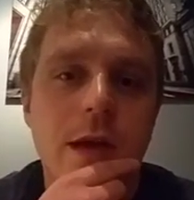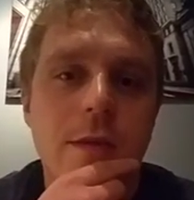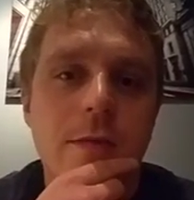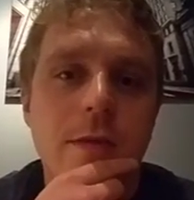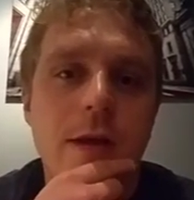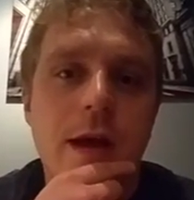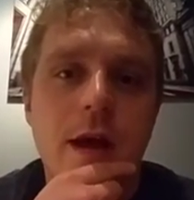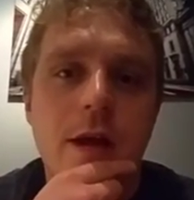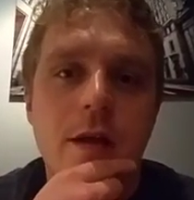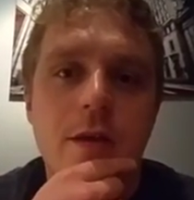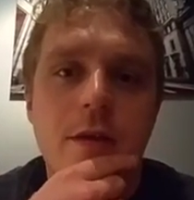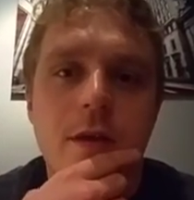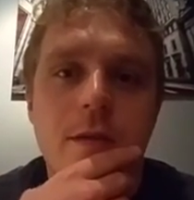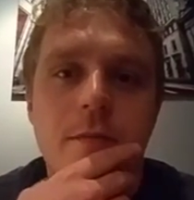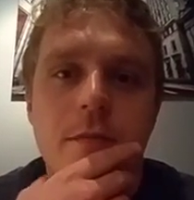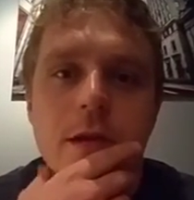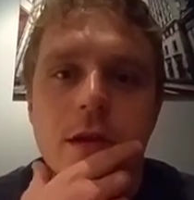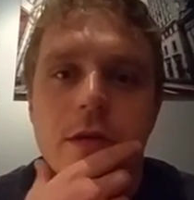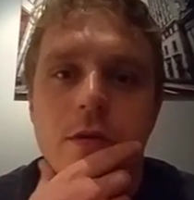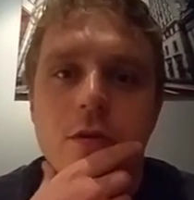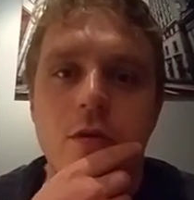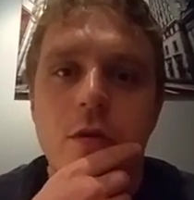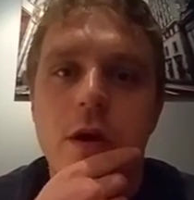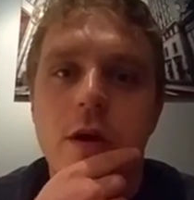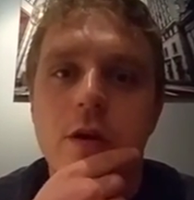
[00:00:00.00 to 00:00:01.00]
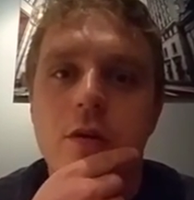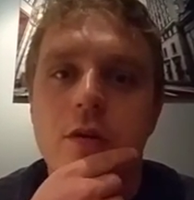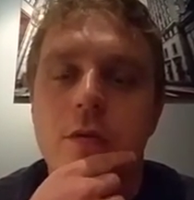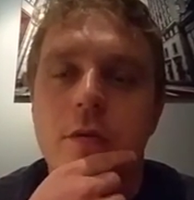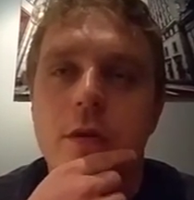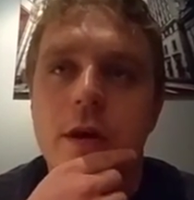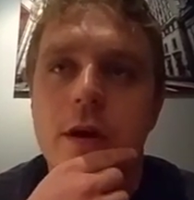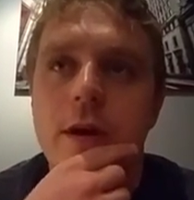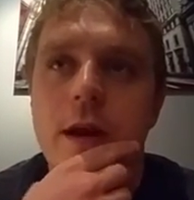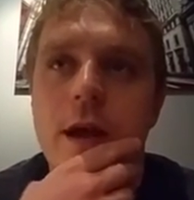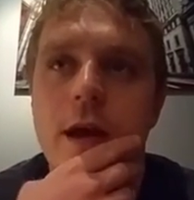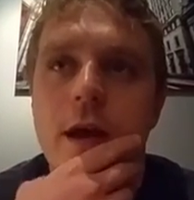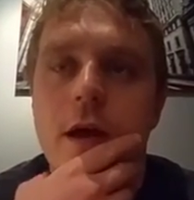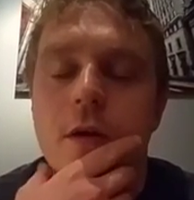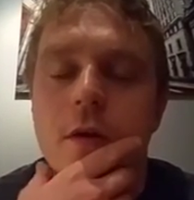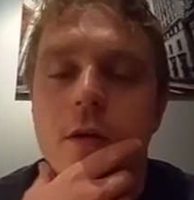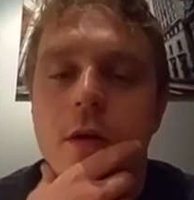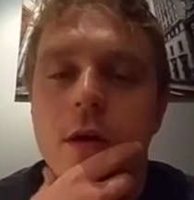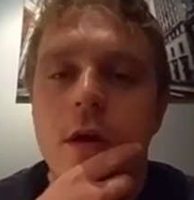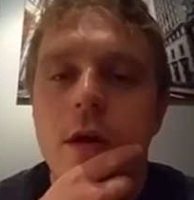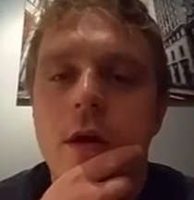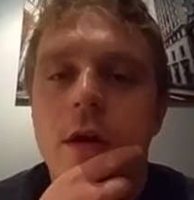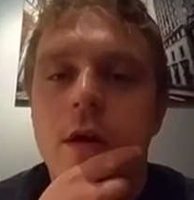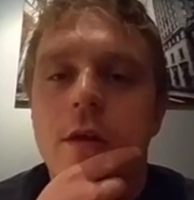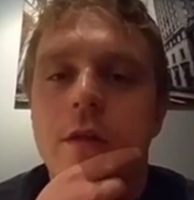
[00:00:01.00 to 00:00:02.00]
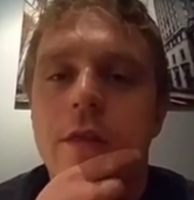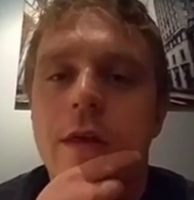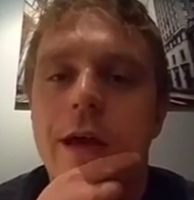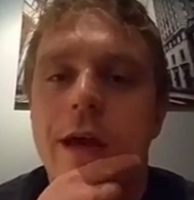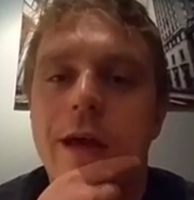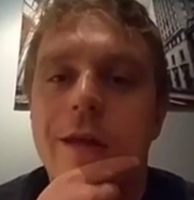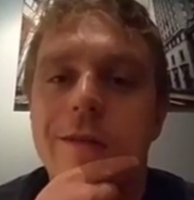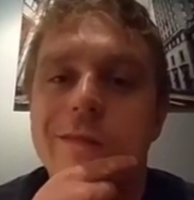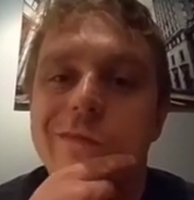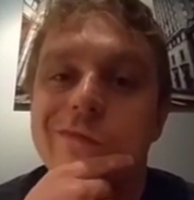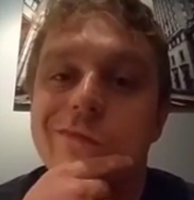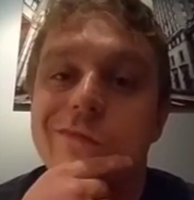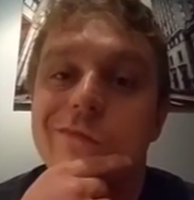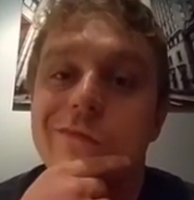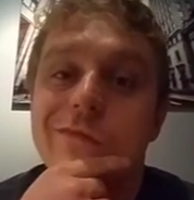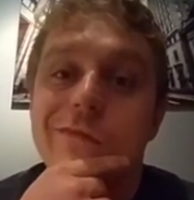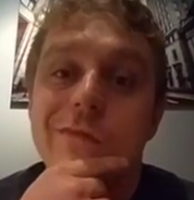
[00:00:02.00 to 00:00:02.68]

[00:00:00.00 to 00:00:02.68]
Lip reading: coming out of the administration right now that